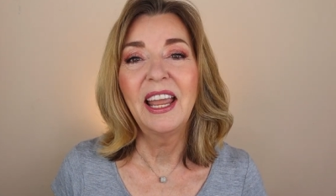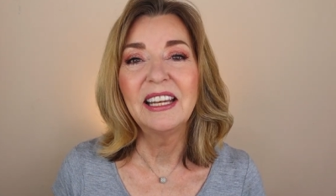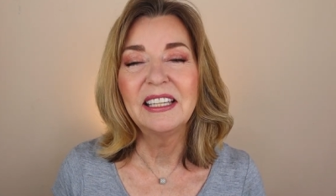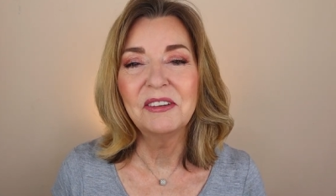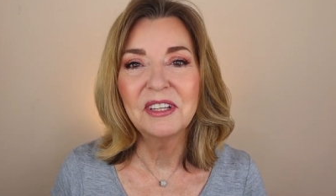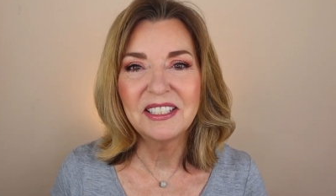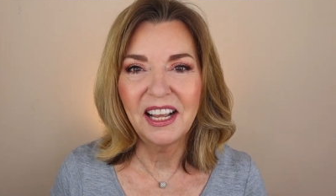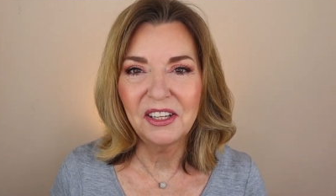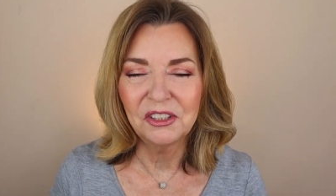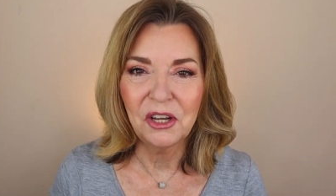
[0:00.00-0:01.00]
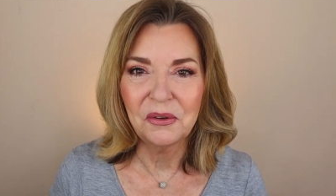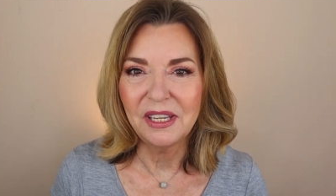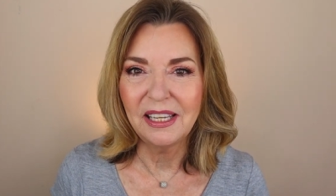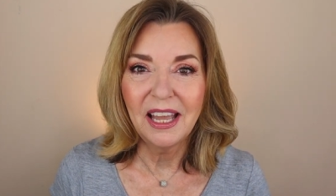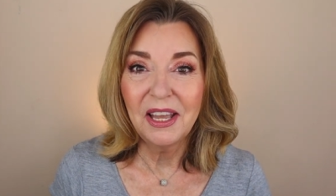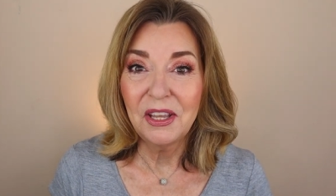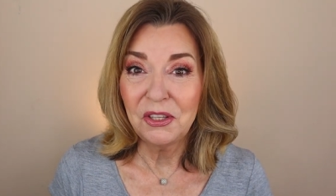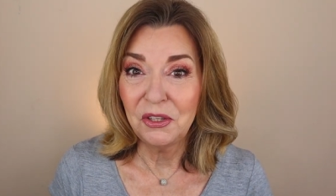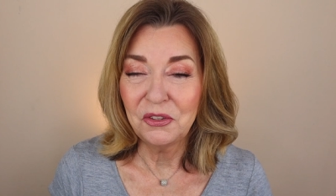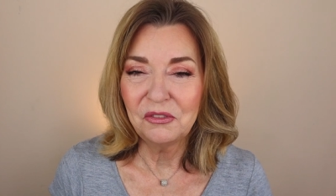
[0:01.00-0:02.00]
and give us a glowy,
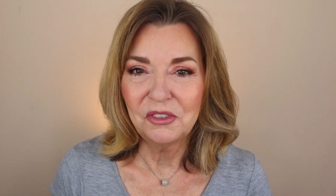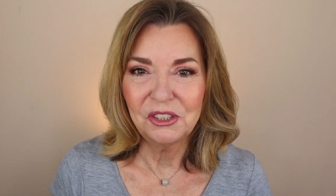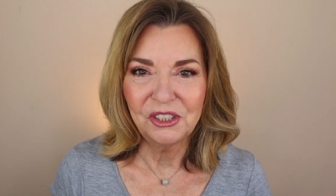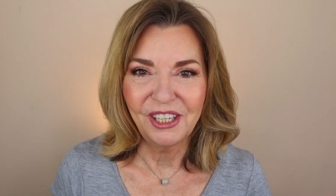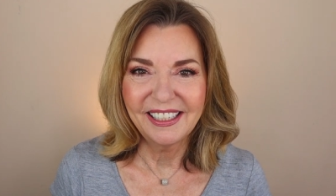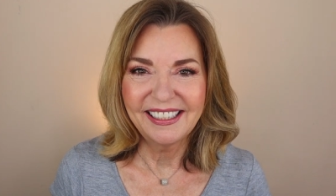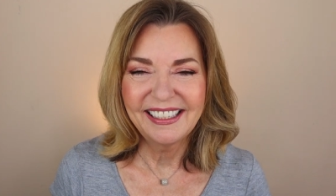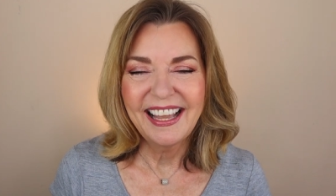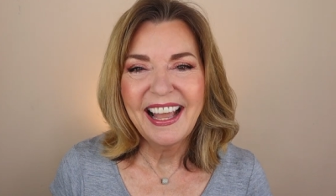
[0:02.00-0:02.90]
youthful look.